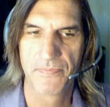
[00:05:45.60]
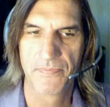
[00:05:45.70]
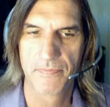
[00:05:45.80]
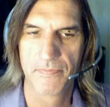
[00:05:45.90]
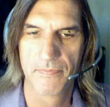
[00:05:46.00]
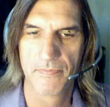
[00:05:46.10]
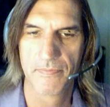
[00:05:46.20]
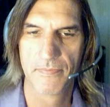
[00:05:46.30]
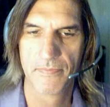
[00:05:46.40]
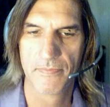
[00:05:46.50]

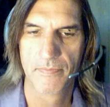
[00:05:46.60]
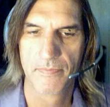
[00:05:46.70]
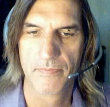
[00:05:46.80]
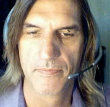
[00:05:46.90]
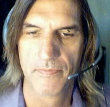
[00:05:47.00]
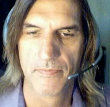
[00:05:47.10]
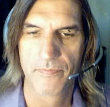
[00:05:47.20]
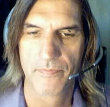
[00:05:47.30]
[no speech]